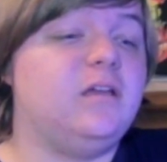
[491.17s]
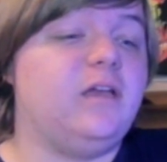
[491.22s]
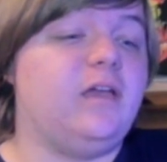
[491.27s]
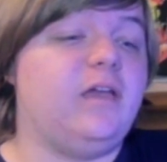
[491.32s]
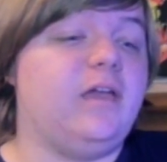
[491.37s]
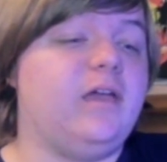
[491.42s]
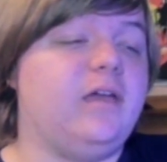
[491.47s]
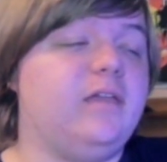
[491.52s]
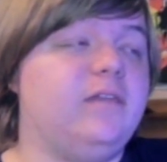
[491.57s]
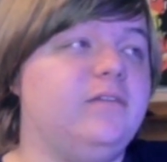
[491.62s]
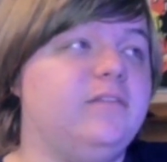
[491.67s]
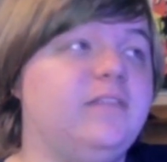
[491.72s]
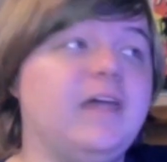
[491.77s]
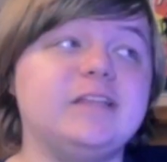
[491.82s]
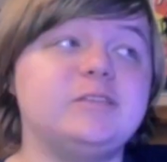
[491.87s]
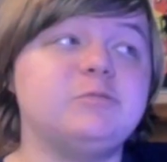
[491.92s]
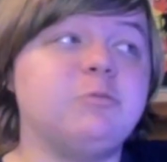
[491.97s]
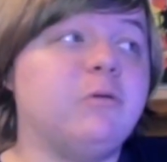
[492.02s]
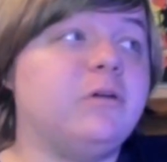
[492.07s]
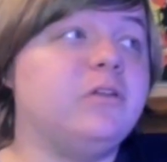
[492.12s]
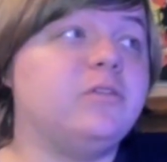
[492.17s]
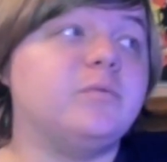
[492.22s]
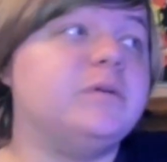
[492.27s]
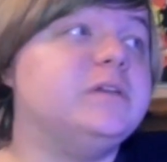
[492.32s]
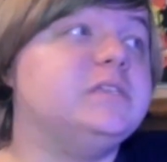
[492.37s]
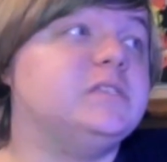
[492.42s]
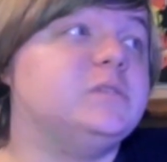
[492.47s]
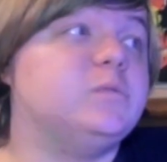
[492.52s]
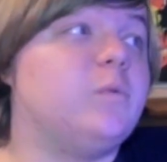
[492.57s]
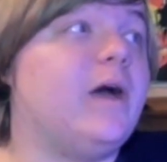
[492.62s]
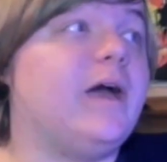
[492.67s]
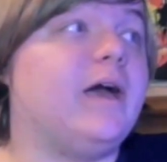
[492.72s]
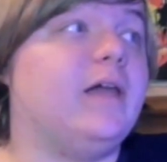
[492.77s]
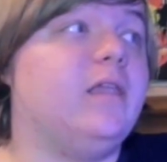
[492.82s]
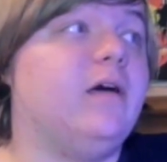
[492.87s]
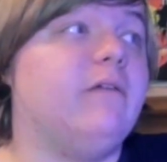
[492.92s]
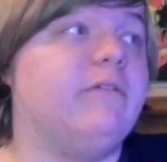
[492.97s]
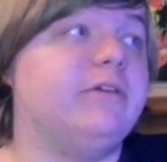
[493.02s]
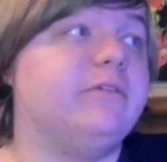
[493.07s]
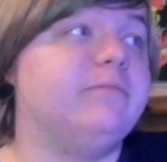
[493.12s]
And that's one of the reasons why I
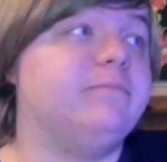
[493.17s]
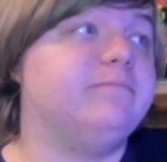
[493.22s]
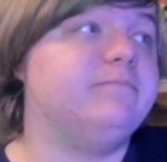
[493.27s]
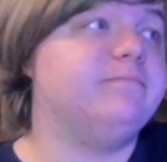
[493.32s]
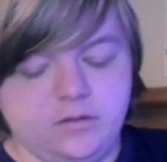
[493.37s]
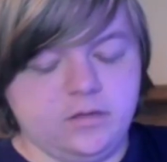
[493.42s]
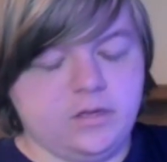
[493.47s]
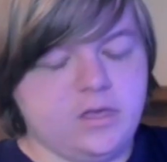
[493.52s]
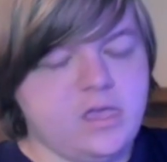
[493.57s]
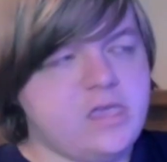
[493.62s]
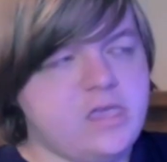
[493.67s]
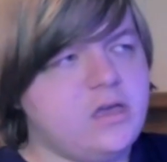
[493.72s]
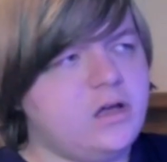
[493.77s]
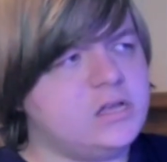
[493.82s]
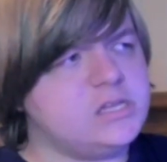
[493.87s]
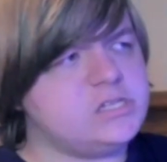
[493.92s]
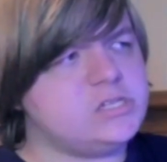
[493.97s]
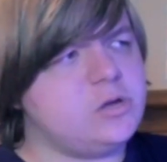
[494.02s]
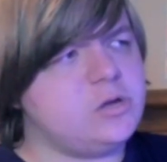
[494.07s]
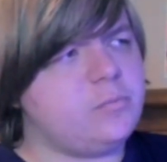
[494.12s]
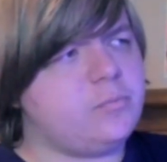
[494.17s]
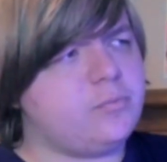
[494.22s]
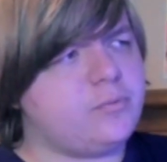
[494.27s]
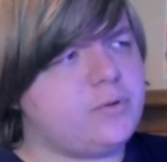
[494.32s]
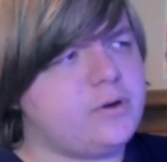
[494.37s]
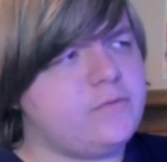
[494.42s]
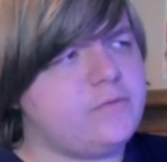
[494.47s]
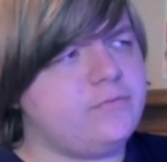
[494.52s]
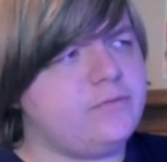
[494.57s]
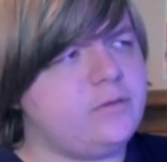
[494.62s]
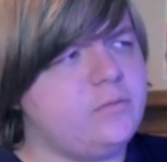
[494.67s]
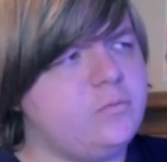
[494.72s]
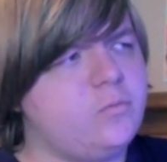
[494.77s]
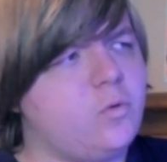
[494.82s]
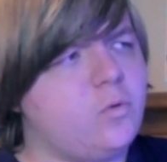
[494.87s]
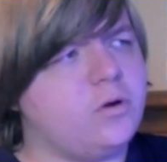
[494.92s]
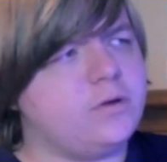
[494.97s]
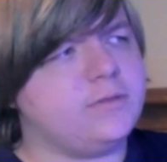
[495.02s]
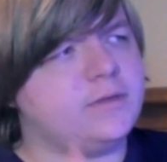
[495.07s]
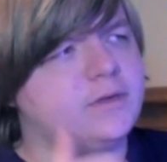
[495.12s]
love it. He also briefly wore the